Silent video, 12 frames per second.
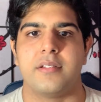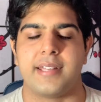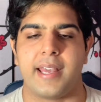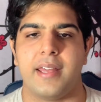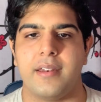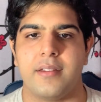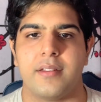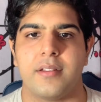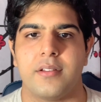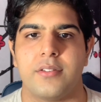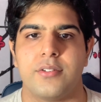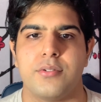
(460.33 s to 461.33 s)
tend
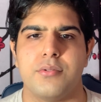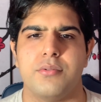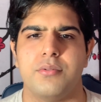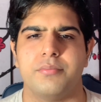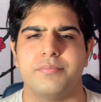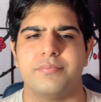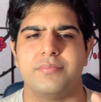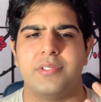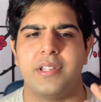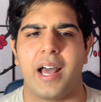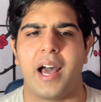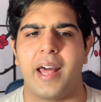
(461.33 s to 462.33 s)
to
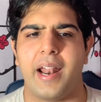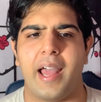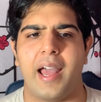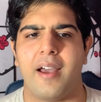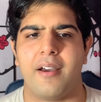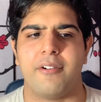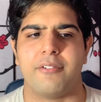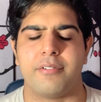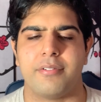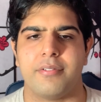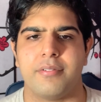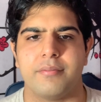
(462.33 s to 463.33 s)
not have
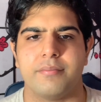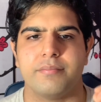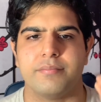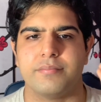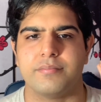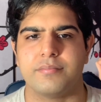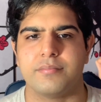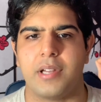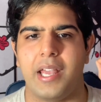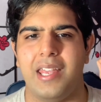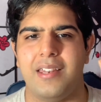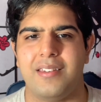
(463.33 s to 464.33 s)

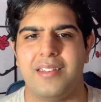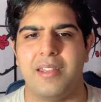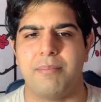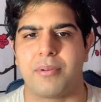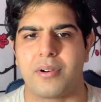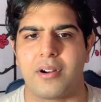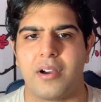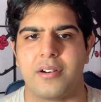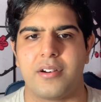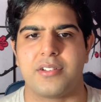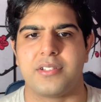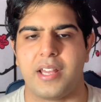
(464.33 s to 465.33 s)
a deeper
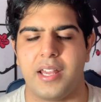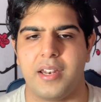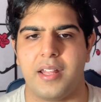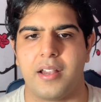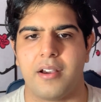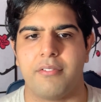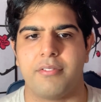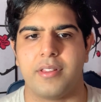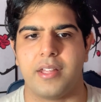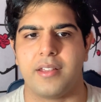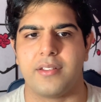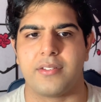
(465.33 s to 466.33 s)
understanding of
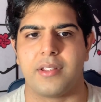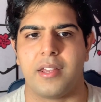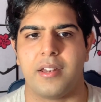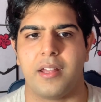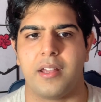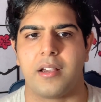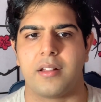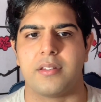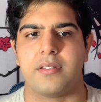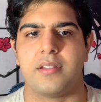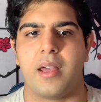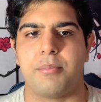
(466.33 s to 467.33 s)
things in a
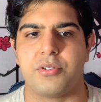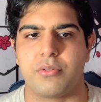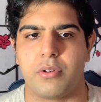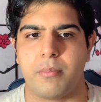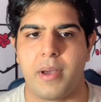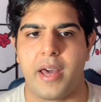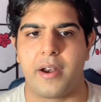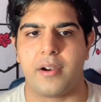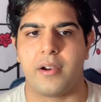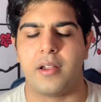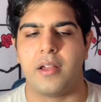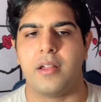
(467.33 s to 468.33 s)
conceptual
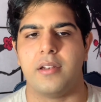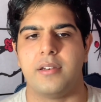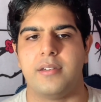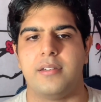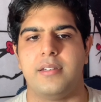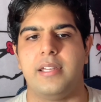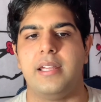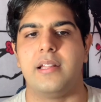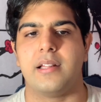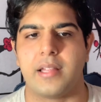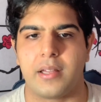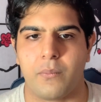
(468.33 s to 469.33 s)
matter
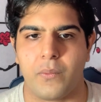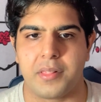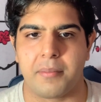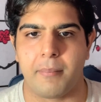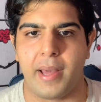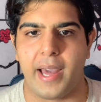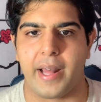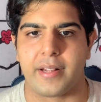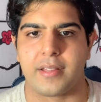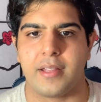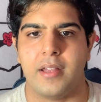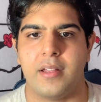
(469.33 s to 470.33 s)
dealing with
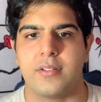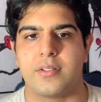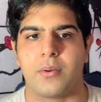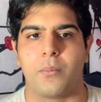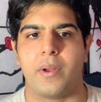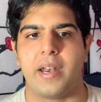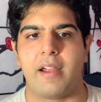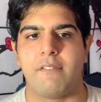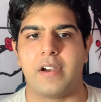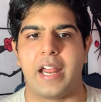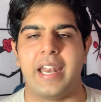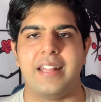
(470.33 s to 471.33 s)
math. So
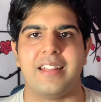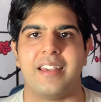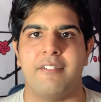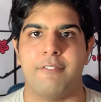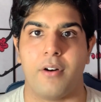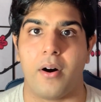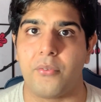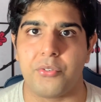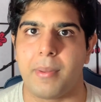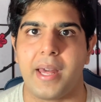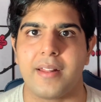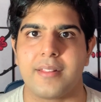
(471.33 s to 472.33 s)
whenever anything
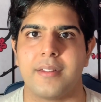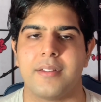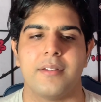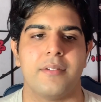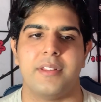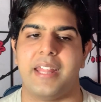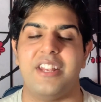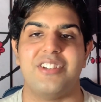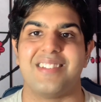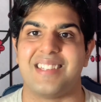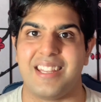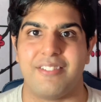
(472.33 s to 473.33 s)
involves math, they
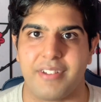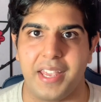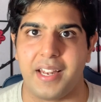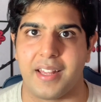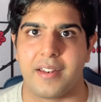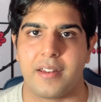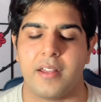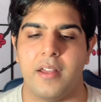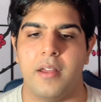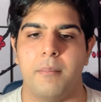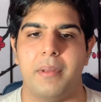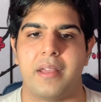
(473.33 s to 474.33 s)
just evade it
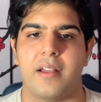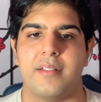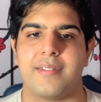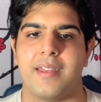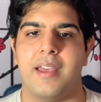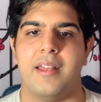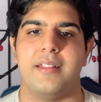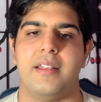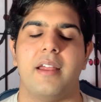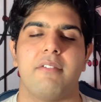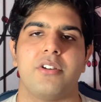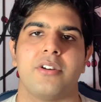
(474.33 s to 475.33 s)
because they
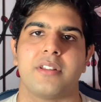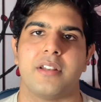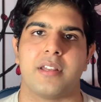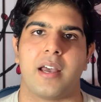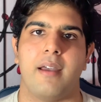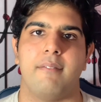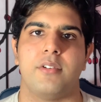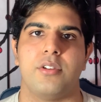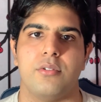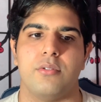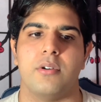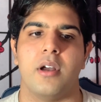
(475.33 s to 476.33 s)
never took the time
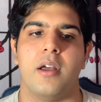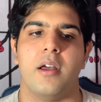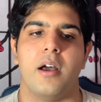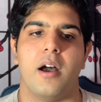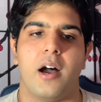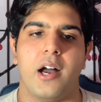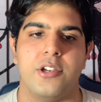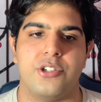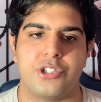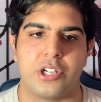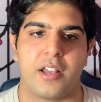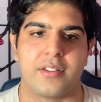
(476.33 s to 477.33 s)
to
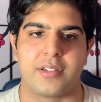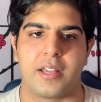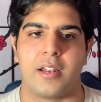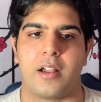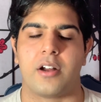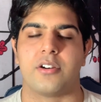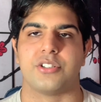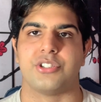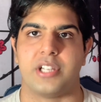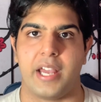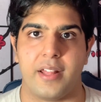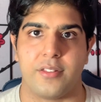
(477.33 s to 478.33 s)
adjust and
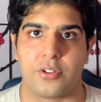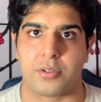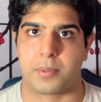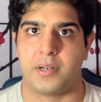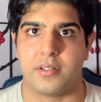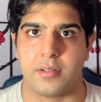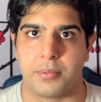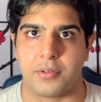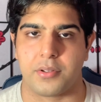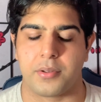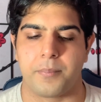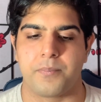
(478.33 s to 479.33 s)
understand those
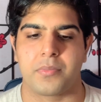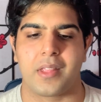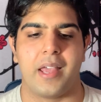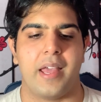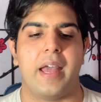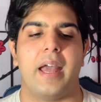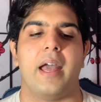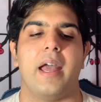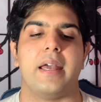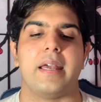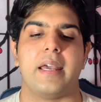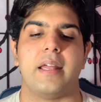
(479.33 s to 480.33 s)
principles.
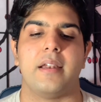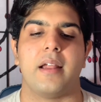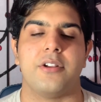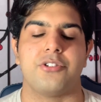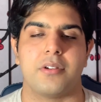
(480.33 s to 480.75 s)
And